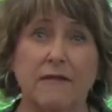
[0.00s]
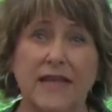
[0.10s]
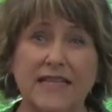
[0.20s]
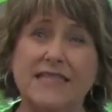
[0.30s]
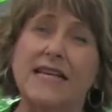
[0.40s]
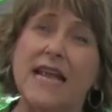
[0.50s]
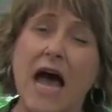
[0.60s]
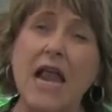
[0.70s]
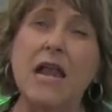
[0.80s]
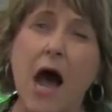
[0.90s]
that's an
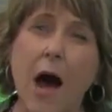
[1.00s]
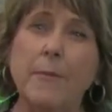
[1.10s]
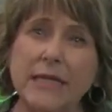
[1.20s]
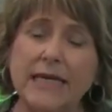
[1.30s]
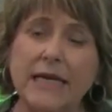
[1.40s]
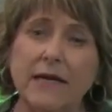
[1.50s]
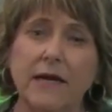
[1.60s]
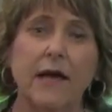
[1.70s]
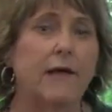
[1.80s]
anomaly.